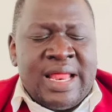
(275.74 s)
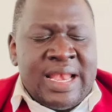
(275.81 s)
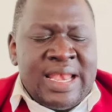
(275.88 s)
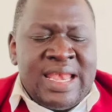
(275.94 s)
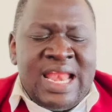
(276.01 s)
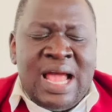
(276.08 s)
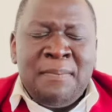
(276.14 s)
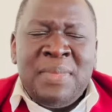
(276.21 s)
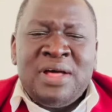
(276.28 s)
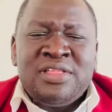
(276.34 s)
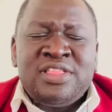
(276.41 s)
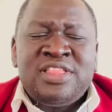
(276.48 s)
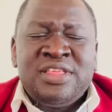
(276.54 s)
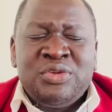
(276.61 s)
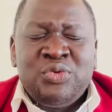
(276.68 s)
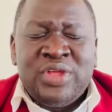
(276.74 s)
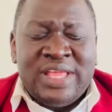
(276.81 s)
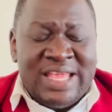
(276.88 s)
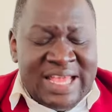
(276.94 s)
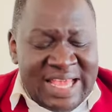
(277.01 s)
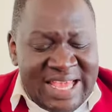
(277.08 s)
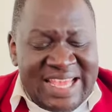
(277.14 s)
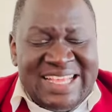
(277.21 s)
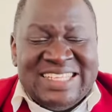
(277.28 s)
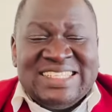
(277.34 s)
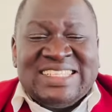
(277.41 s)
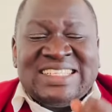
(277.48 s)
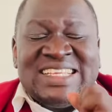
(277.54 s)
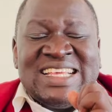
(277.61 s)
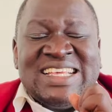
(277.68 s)
Number three
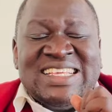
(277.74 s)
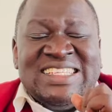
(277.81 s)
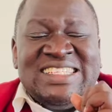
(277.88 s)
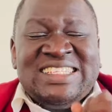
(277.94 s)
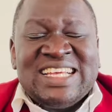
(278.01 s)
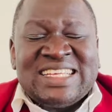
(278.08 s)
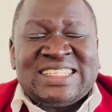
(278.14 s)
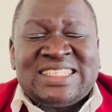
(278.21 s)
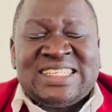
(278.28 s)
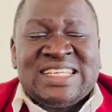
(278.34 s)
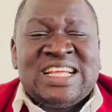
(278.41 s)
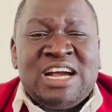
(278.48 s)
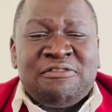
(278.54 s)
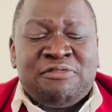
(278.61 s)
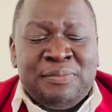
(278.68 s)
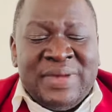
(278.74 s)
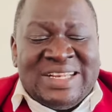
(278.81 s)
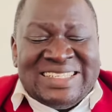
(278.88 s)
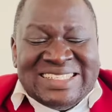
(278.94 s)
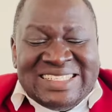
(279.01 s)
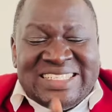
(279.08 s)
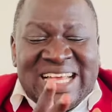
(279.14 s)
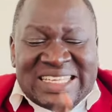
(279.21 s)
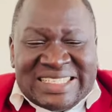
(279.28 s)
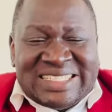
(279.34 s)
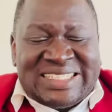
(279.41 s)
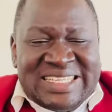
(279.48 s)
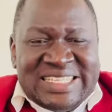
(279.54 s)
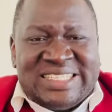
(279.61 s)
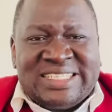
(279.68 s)
is just government.
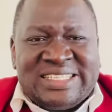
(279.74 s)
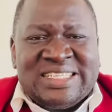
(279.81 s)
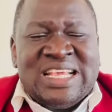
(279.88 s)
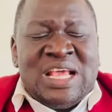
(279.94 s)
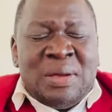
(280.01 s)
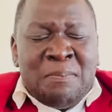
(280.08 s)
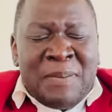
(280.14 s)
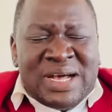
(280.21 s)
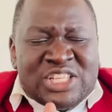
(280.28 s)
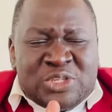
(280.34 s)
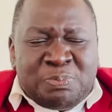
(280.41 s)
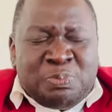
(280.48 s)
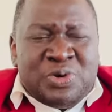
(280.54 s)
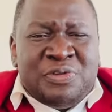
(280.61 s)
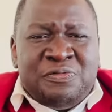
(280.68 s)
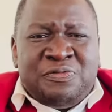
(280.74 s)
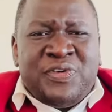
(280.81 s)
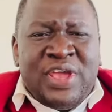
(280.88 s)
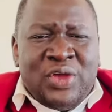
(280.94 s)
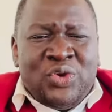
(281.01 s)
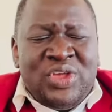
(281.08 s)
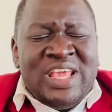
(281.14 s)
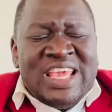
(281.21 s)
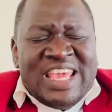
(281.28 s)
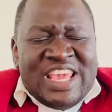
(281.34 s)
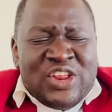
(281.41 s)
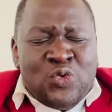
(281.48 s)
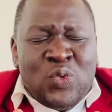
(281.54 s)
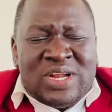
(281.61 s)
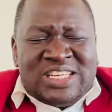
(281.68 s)
Justice must prevail
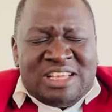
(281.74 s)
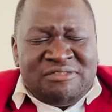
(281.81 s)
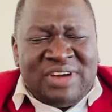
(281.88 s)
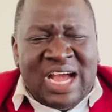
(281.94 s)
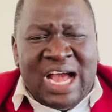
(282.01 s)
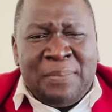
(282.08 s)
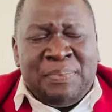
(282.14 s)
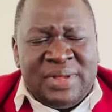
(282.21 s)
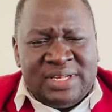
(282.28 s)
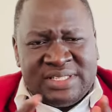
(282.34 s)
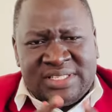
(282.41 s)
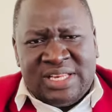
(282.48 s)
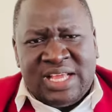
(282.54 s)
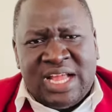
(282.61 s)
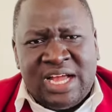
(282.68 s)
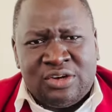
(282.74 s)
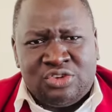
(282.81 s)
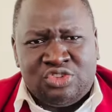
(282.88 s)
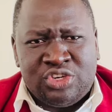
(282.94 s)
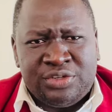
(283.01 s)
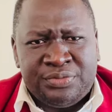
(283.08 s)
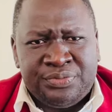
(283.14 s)
in whatever happens in the country.